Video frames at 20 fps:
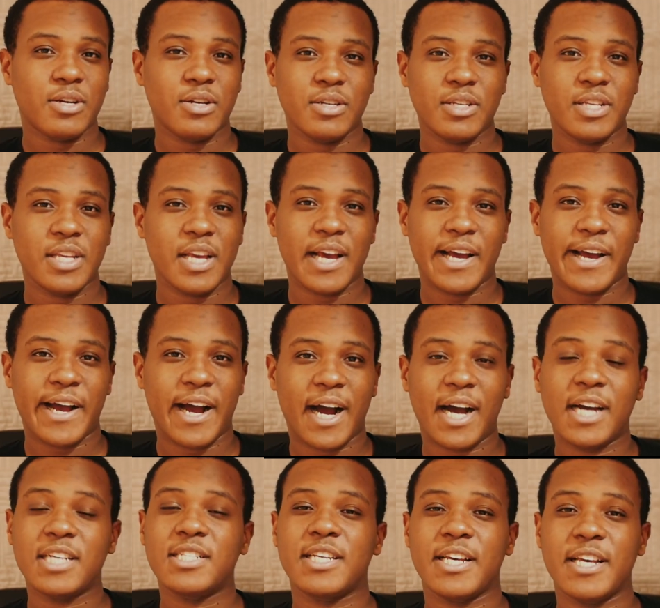yeah,
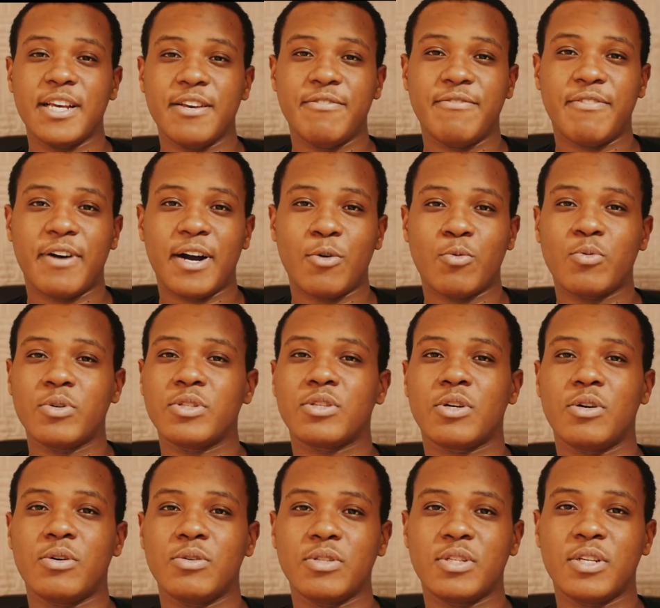I say if I was
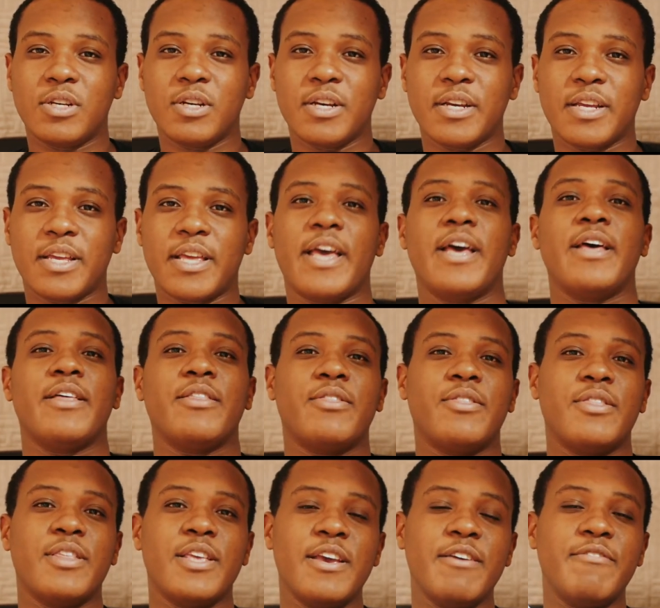going to get
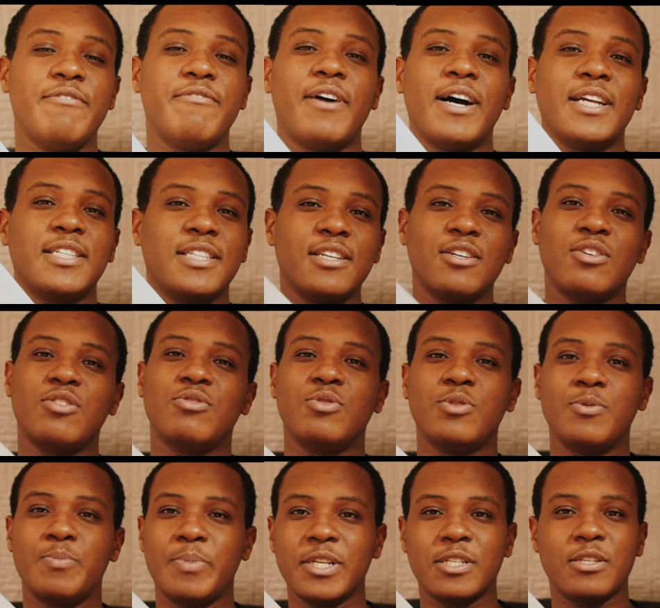if I did
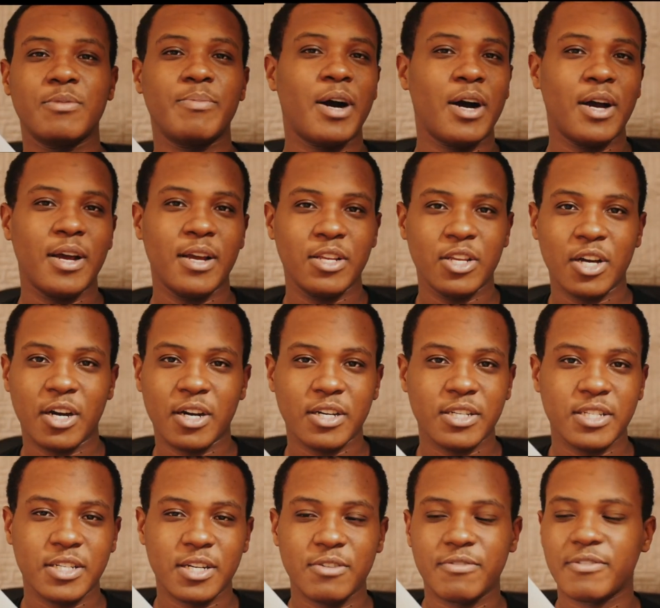speak to my younger
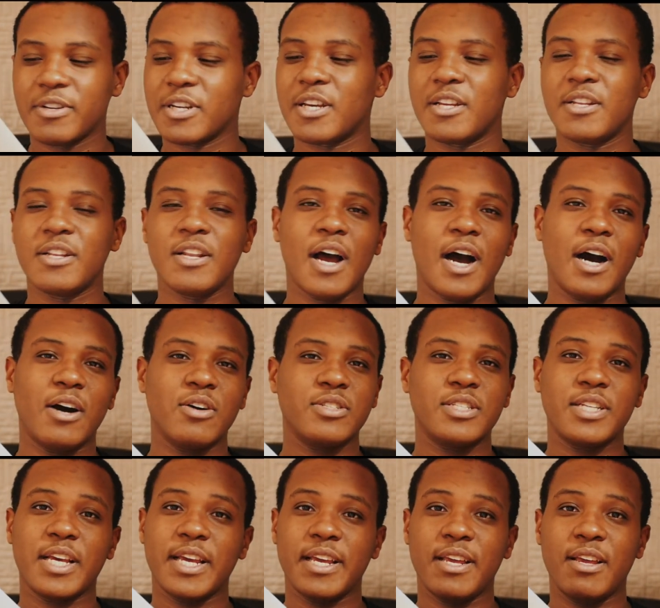self again, I'll
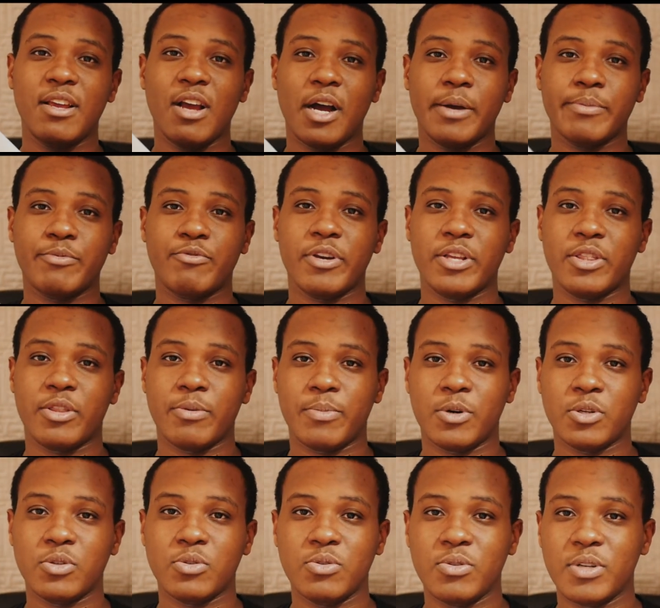say upgrade the
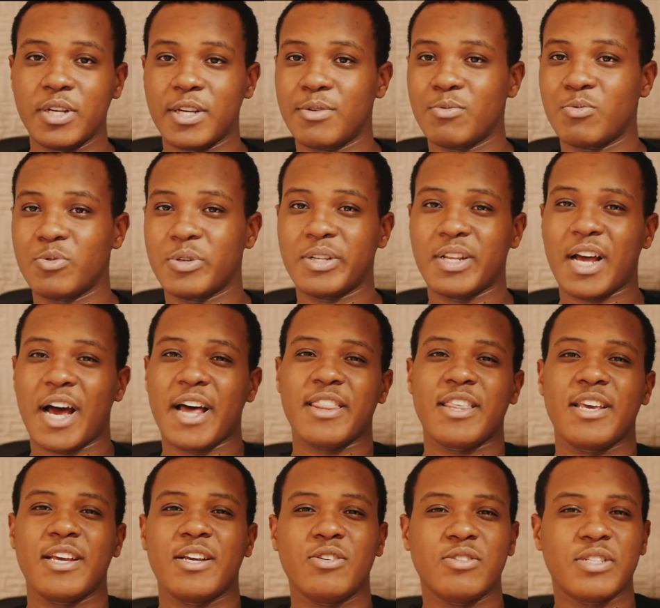model. It would I
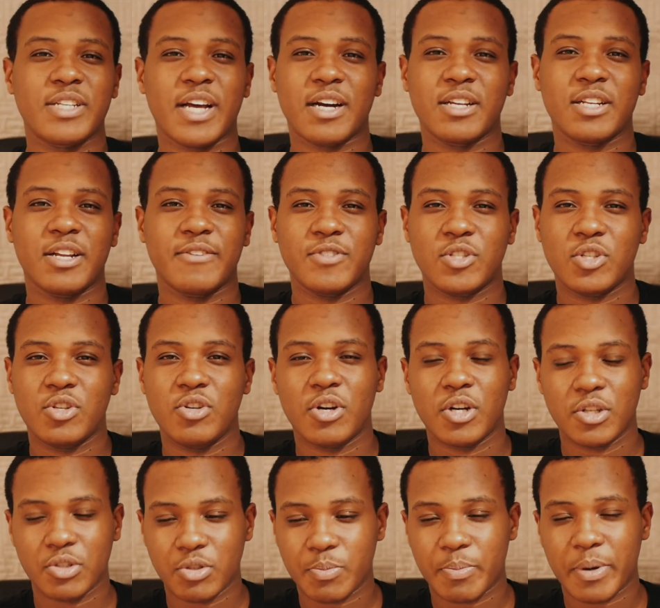think it was like another two
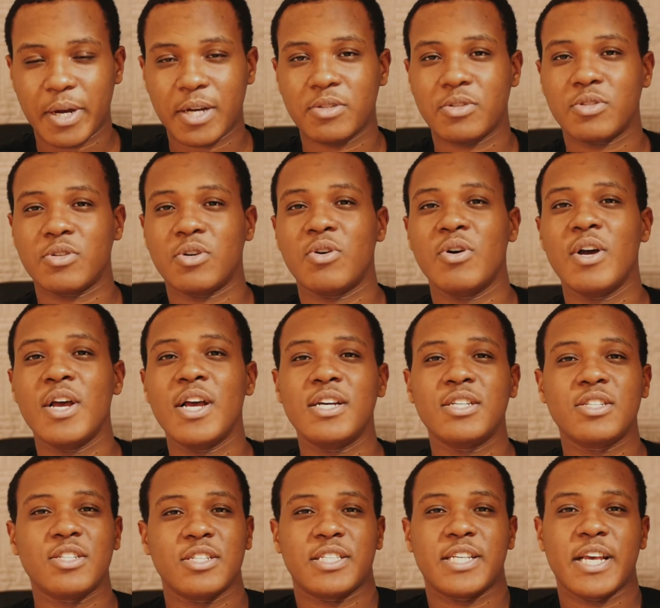hundred pounds, so
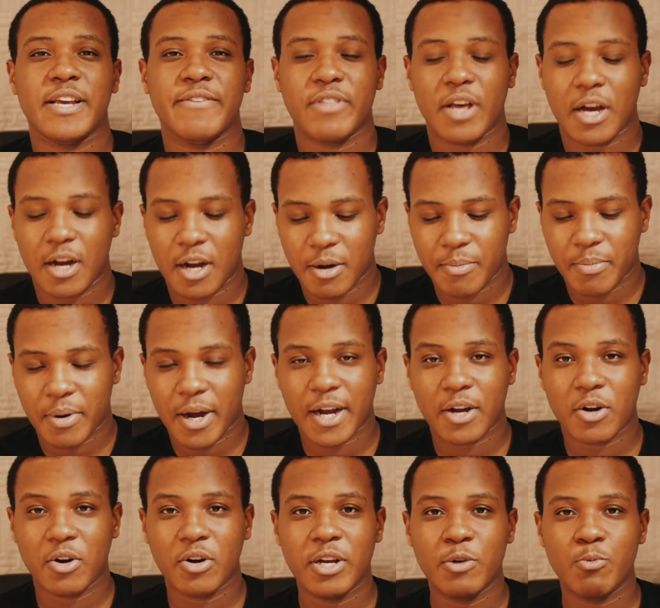just save that up. I
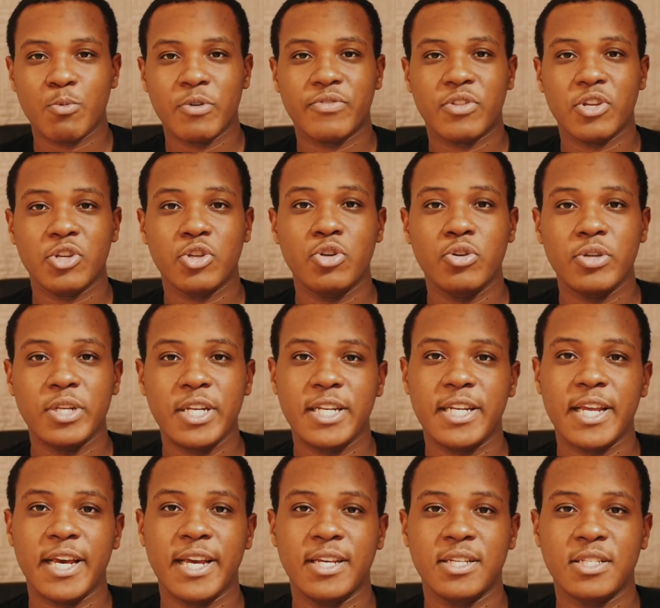got it with the
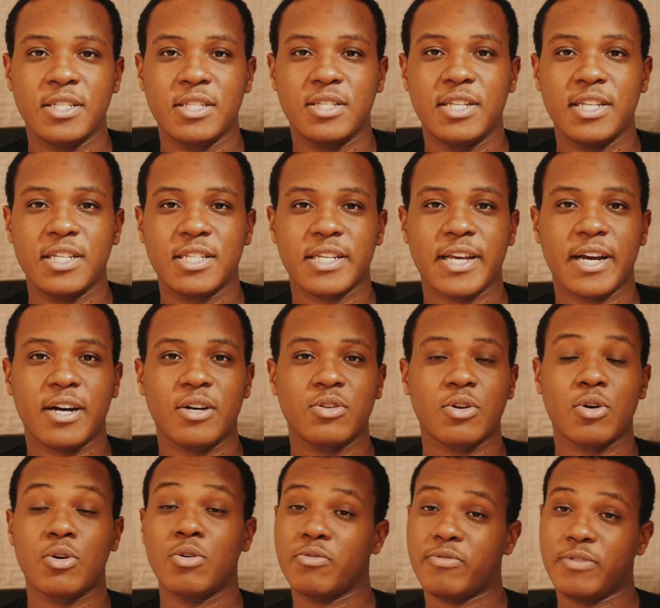UNiDAYS discount.
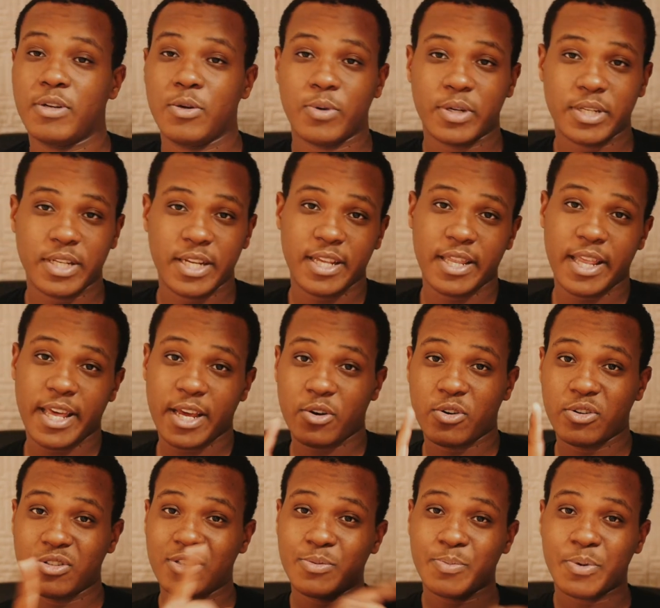Hopefully one day they
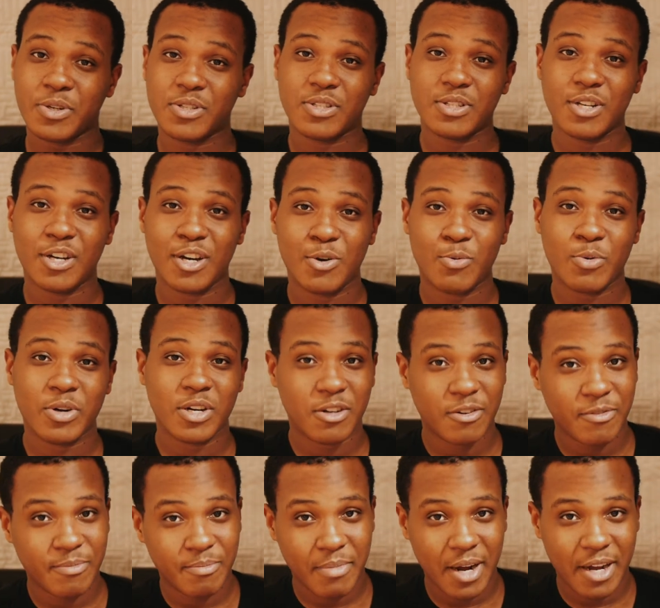could sponsor one
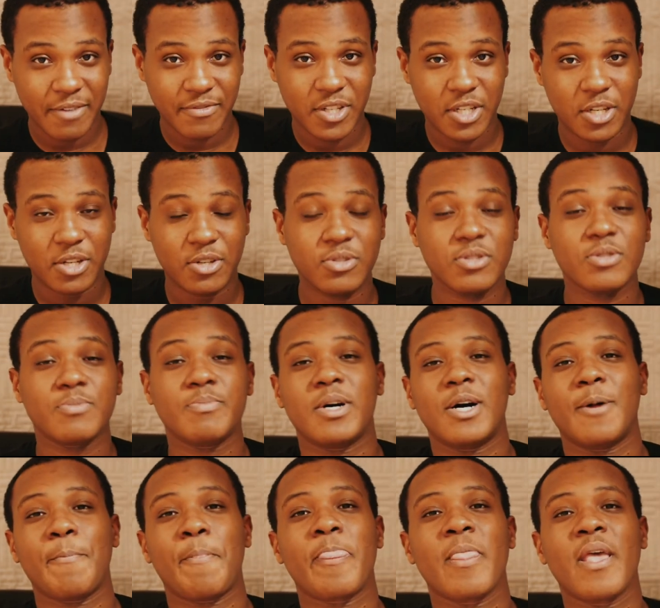of my videos, but